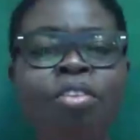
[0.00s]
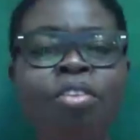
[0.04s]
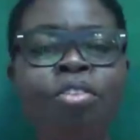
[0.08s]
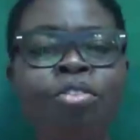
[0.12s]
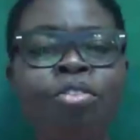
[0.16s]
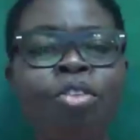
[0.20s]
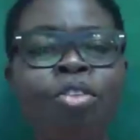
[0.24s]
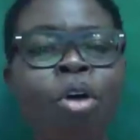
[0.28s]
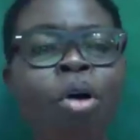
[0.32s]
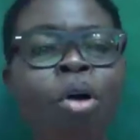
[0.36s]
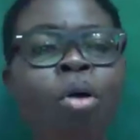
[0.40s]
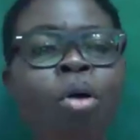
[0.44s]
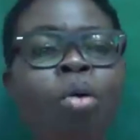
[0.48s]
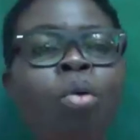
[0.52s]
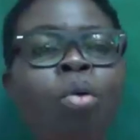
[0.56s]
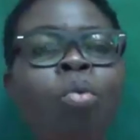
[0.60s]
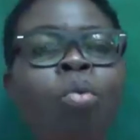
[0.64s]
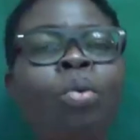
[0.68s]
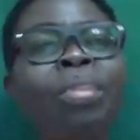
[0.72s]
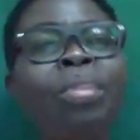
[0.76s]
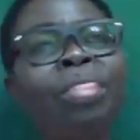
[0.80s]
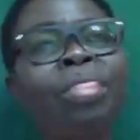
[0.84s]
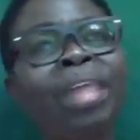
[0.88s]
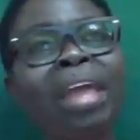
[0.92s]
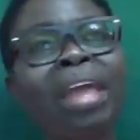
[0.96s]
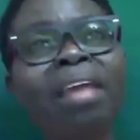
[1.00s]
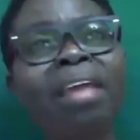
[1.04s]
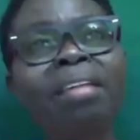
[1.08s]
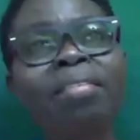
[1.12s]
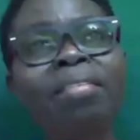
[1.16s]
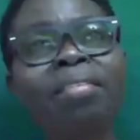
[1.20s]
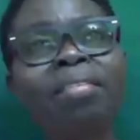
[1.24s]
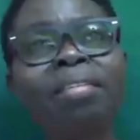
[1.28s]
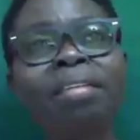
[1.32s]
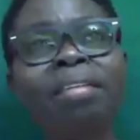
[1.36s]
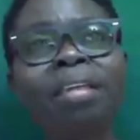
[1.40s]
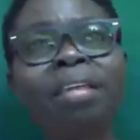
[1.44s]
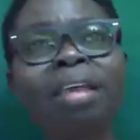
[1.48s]
So with
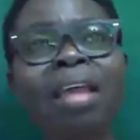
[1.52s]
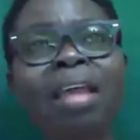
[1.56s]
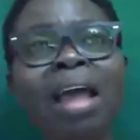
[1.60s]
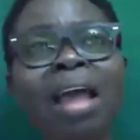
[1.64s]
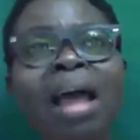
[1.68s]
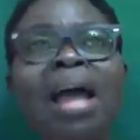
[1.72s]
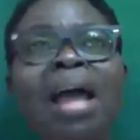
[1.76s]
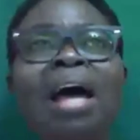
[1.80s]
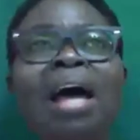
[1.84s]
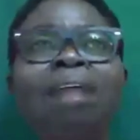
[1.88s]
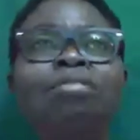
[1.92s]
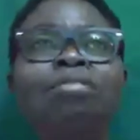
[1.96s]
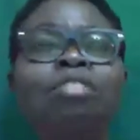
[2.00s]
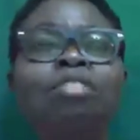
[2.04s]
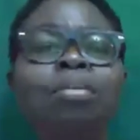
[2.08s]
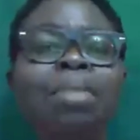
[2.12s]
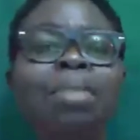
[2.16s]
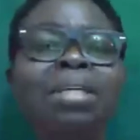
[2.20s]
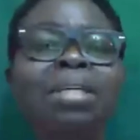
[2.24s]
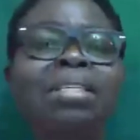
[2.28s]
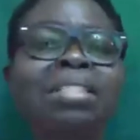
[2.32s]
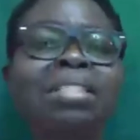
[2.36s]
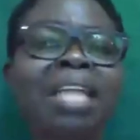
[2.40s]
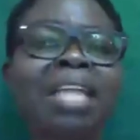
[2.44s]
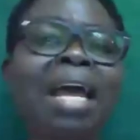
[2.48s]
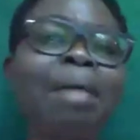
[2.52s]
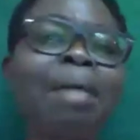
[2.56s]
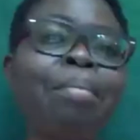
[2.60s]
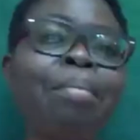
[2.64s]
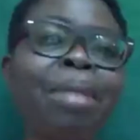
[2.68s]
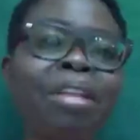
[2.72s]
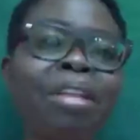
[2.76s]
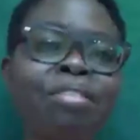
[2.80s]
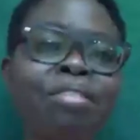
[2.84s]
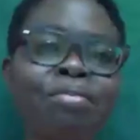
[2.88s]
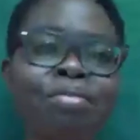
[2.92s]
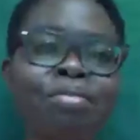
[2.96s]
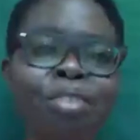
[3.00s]
this, I have some
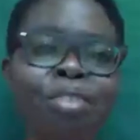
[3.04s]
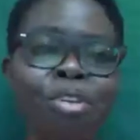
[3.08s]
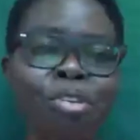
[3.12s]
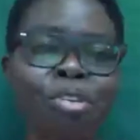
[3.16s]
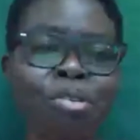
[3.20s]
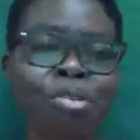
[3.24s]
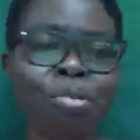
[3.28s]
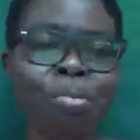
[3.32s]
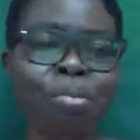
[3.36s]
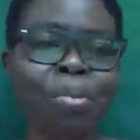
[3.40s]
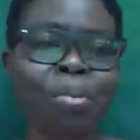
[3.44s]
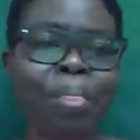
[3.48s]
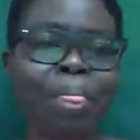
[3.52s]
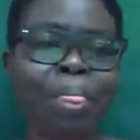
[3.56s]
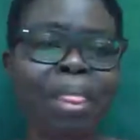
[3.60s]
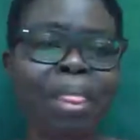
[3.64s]
assignment for you.